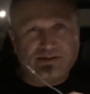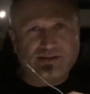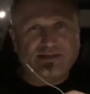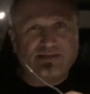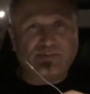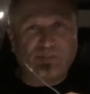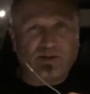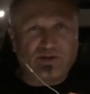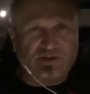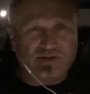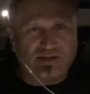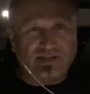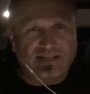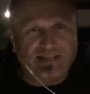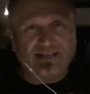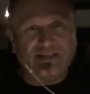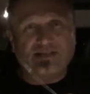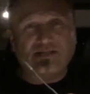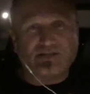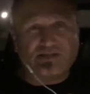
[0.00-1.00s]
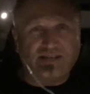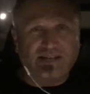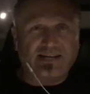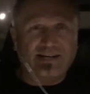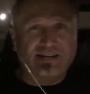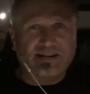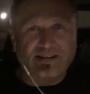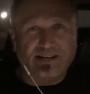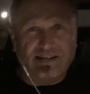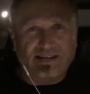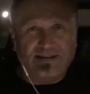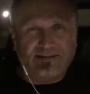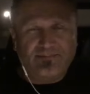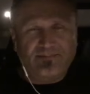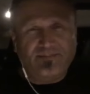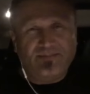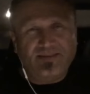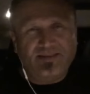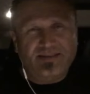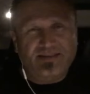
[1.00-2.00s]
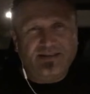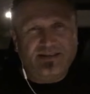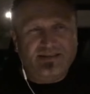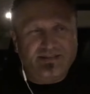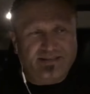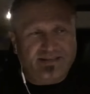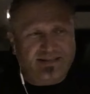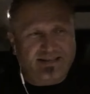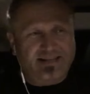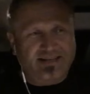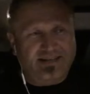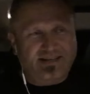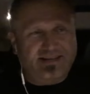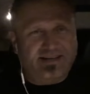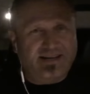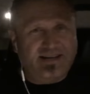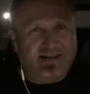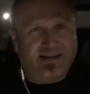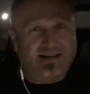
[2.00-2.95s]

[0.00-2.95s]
especially this late at night. And